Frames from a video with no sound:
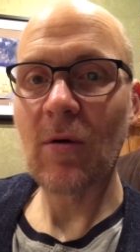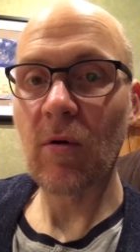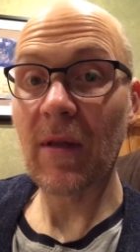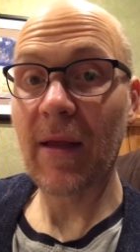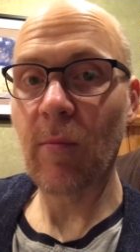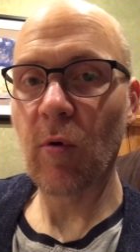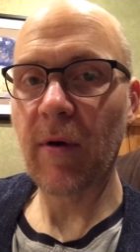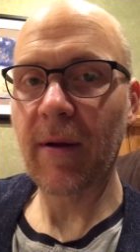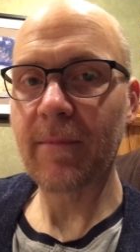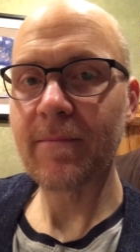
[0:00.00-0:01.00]
or late
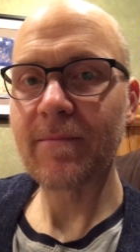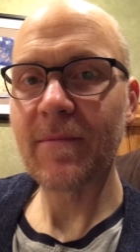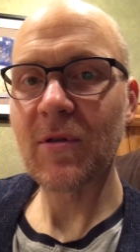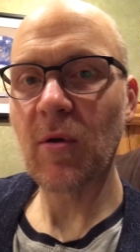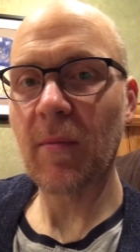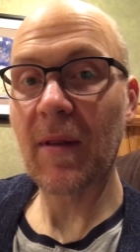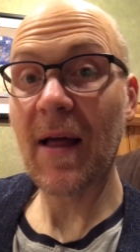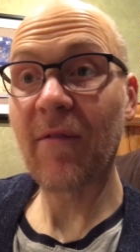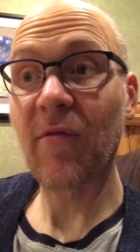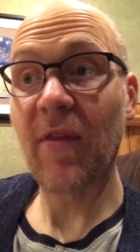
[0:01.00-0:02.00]
morning. So I'm
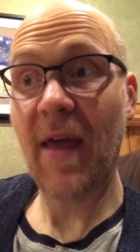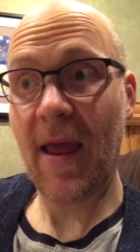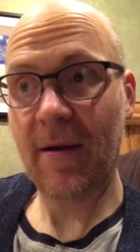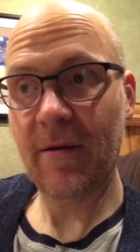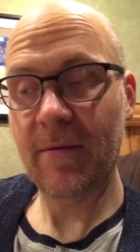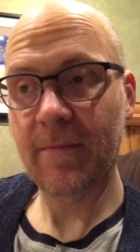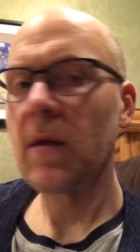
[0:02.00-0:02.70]
glad for that.